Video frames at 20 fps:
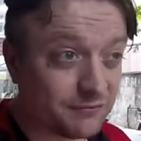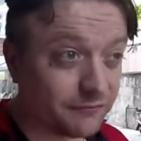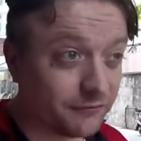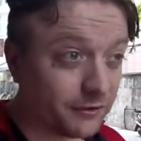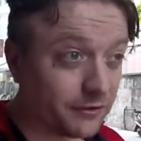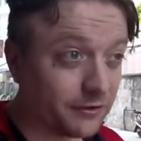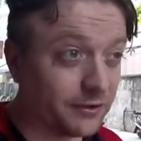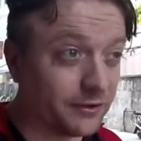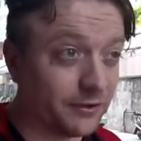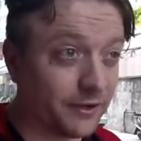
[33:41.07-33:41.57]

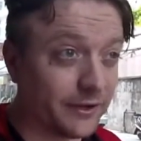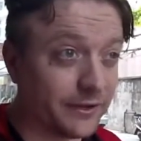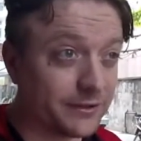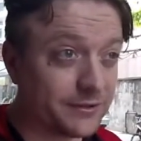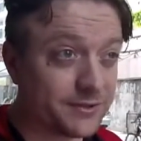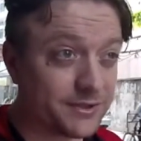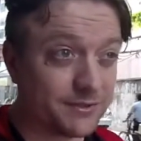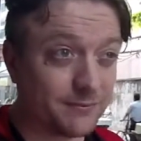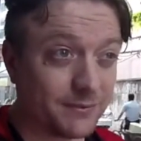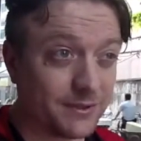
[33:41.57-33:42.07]
very like
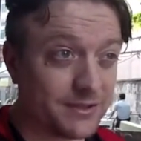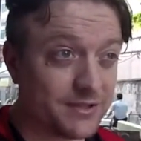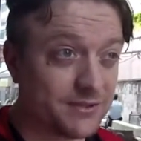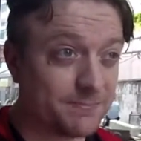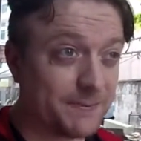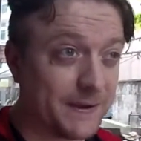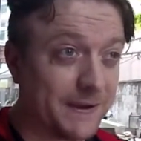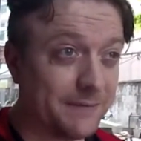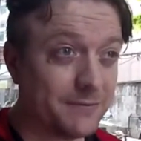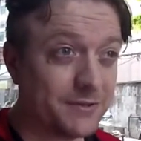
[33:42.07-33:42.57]
somebody
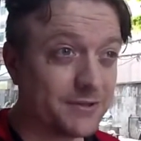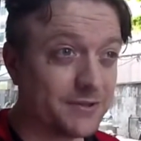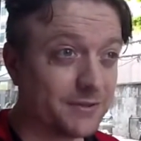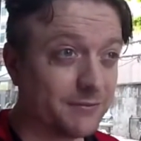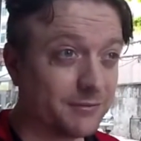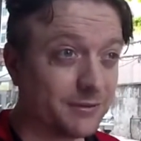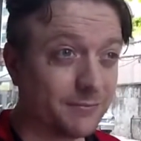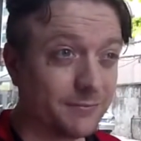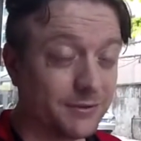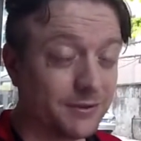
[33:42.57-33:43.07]
spamming
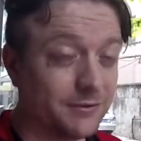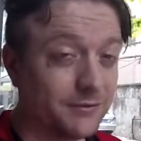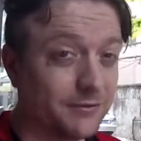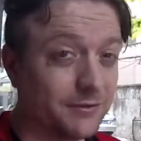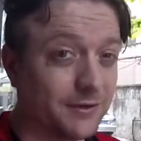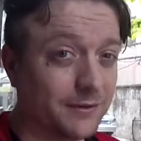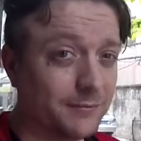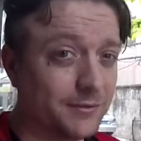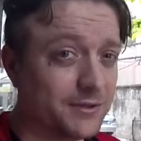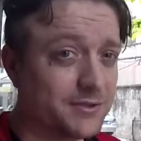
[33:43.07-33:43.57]
something, but you know what?
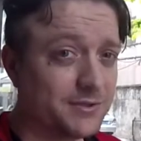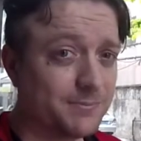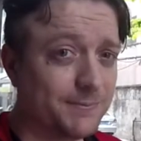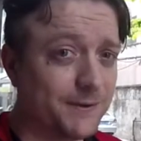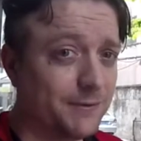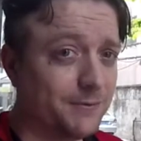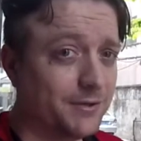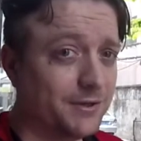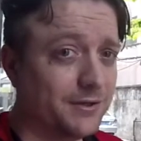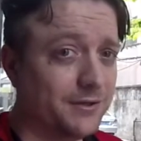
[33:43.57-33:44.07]
I'm not
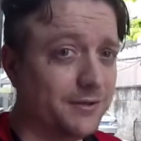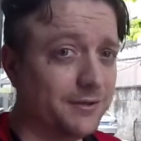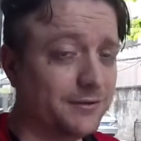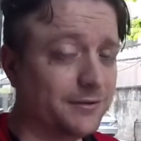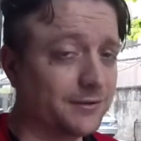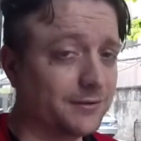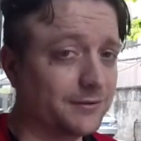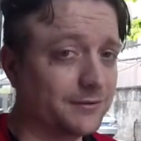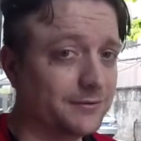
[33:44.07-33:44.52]
spamming anything.